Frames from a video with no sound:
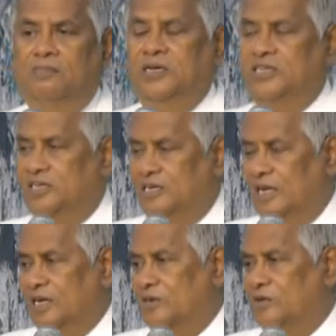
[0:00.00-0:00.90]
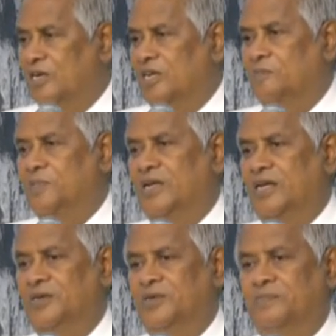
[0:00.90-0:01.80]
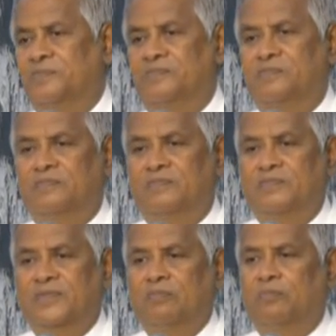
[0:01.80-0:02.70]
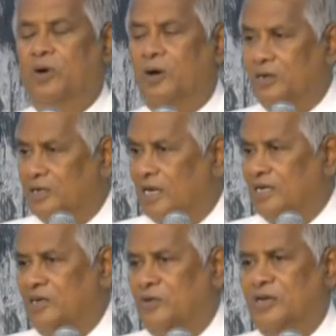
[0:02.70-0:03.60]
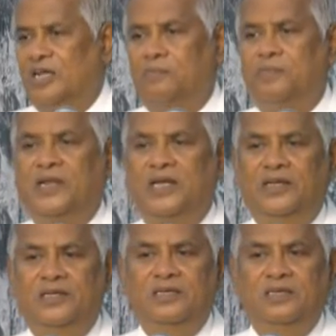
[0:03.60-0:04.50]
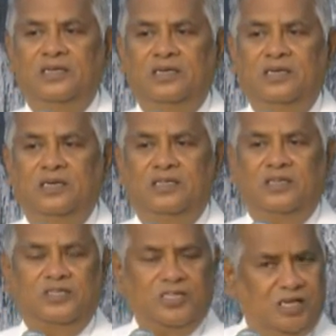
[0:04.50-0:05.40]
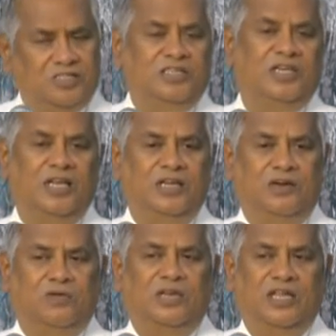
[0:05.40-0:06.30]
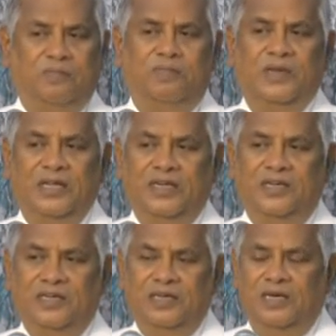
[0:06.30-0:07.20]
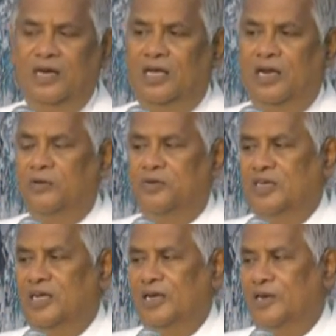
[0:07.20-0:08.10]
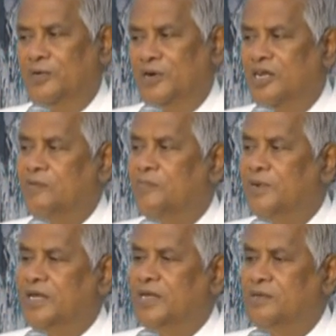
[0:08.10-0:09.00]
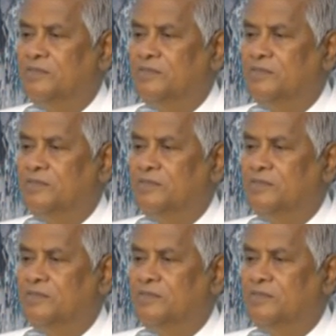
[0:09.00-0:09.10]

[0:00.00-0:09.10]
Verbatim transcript: Peter knelt down and prayed. Paul knelt down and prayed. The church knelt down and prayed. Allowed to kneel down and pray.